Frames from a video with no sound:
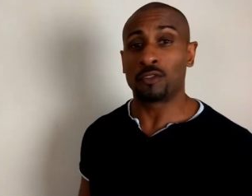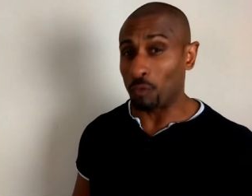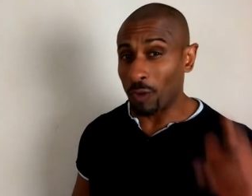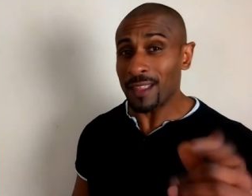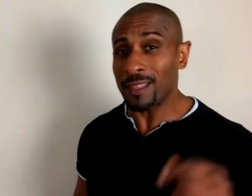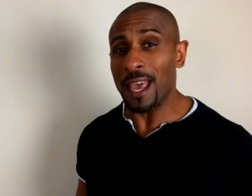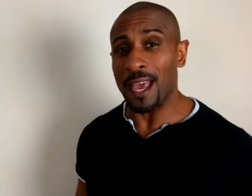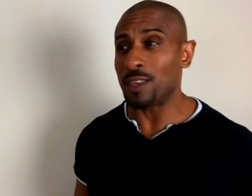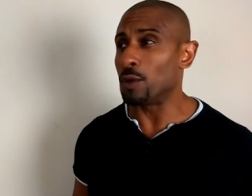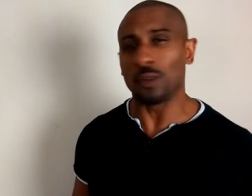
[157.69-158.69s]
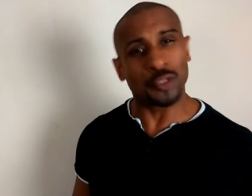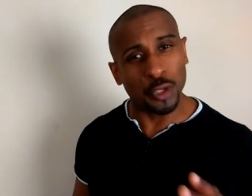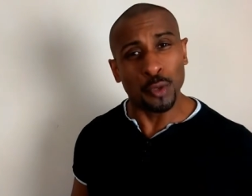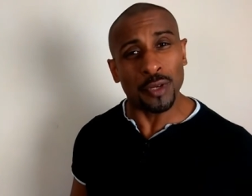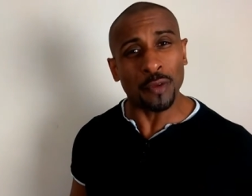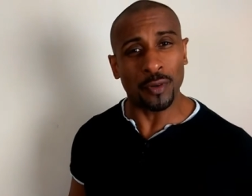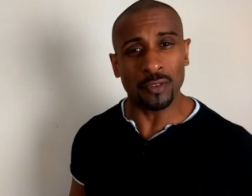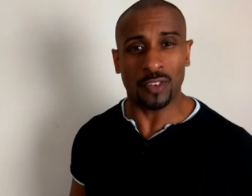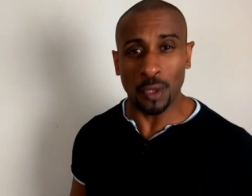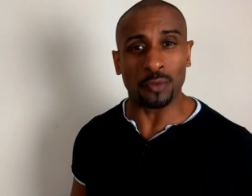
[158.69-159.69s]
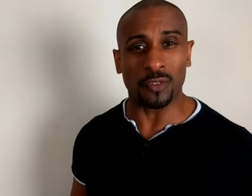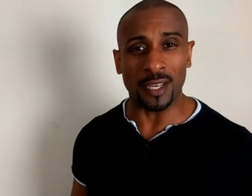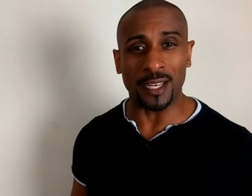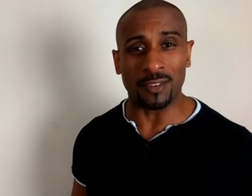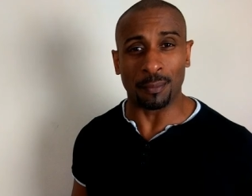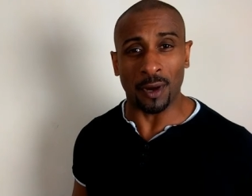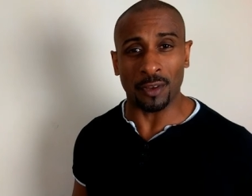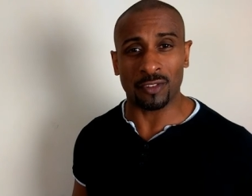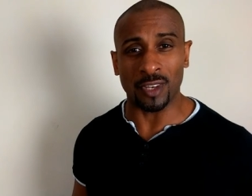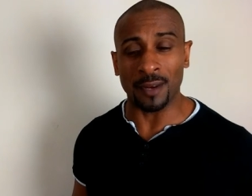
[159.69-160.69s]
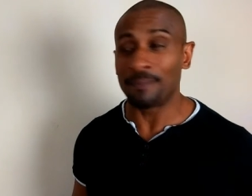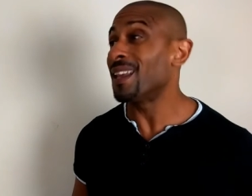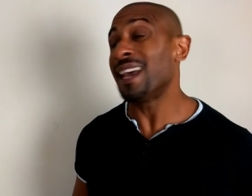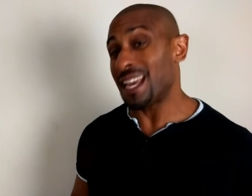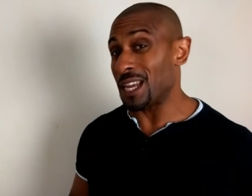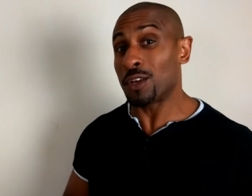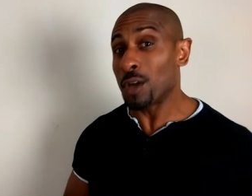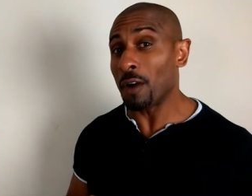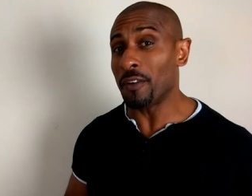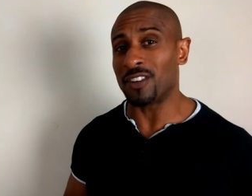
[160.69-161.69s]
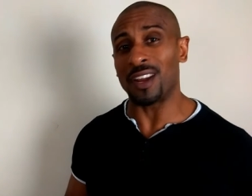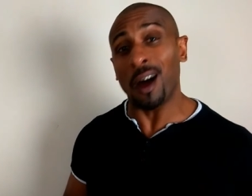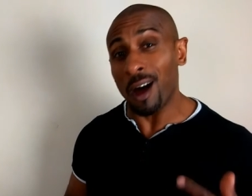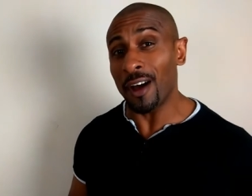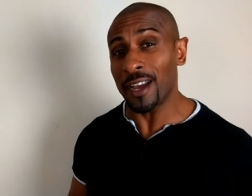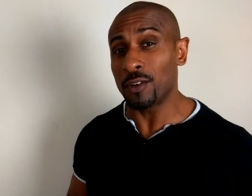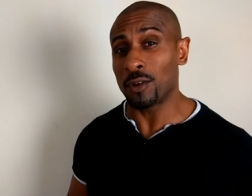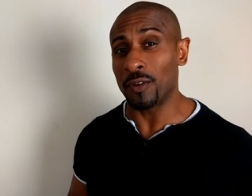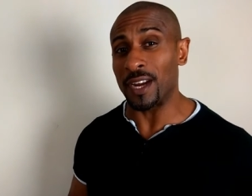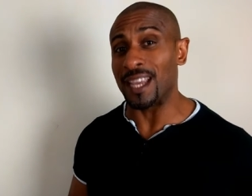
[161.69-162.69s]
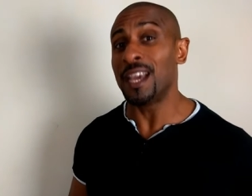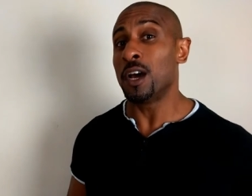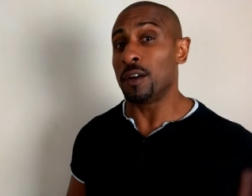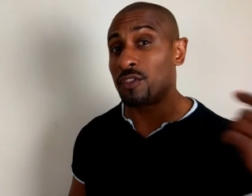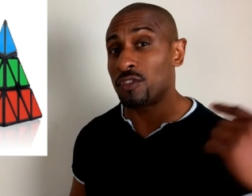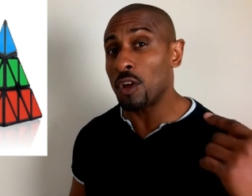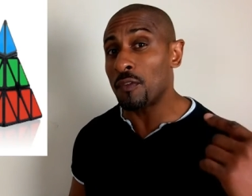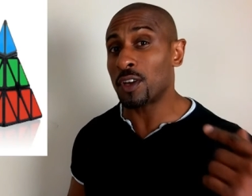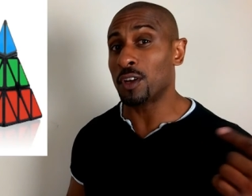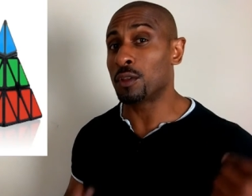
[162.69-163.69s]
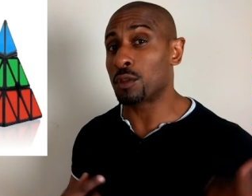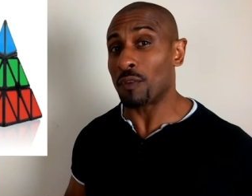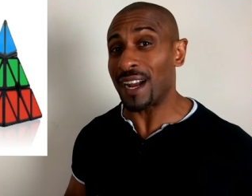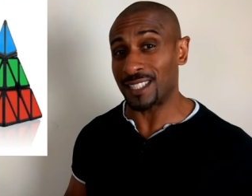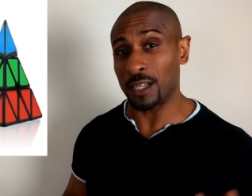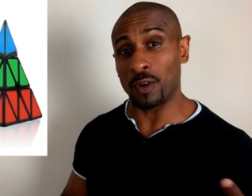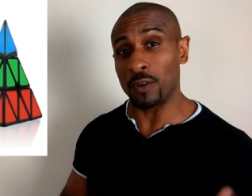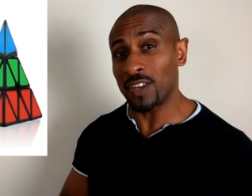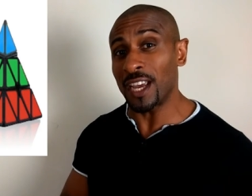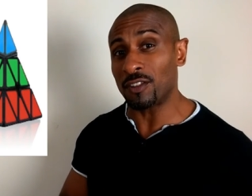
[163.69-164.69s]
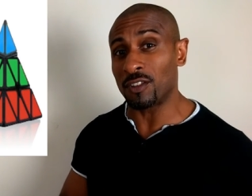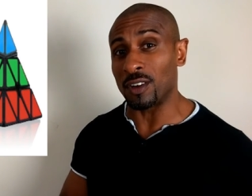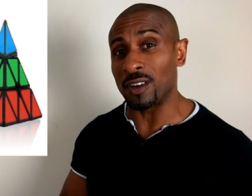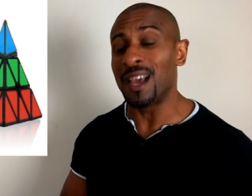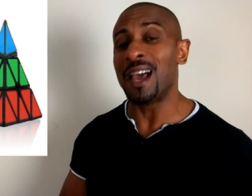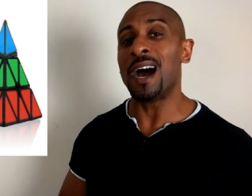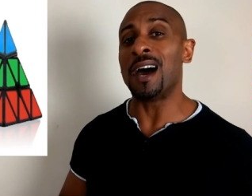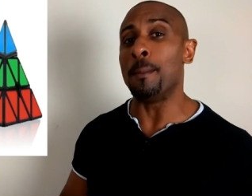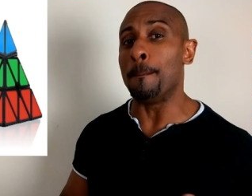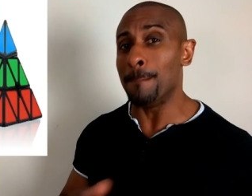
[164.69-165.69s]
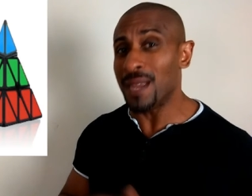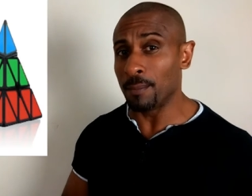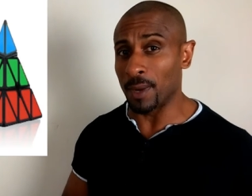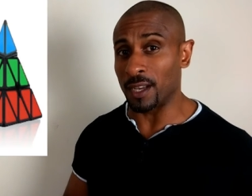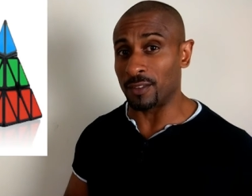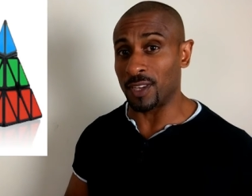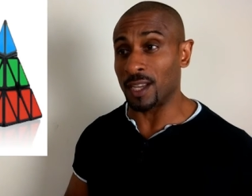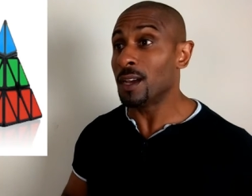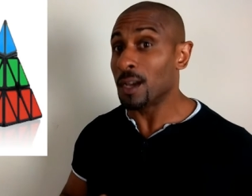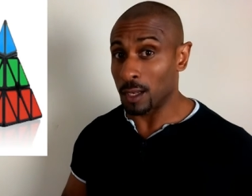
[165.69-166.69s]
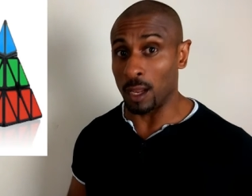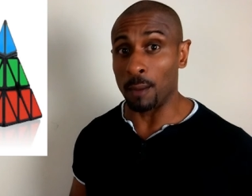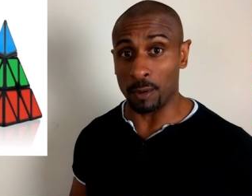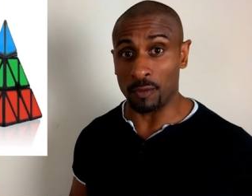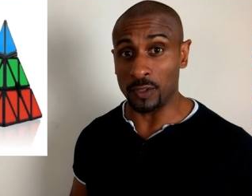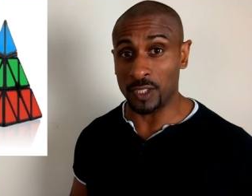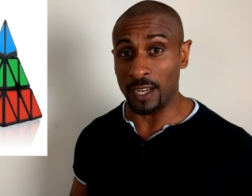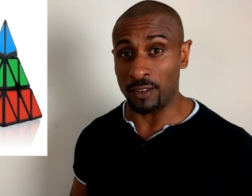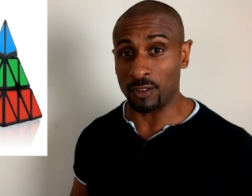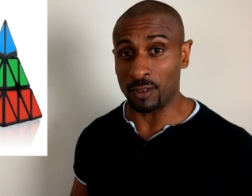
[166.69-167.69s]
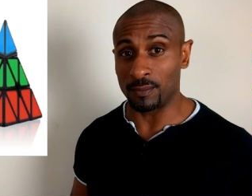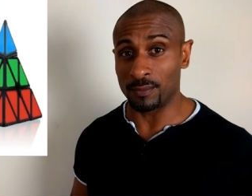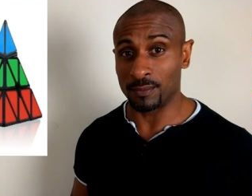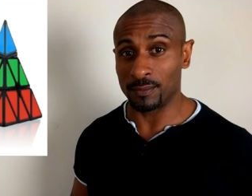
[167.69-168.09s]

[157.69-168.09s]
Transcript: So right there, you've got two different skills that you need to master. Encouraging a high degree of cervical and thoracic rotation and minimizing lumbar rotation.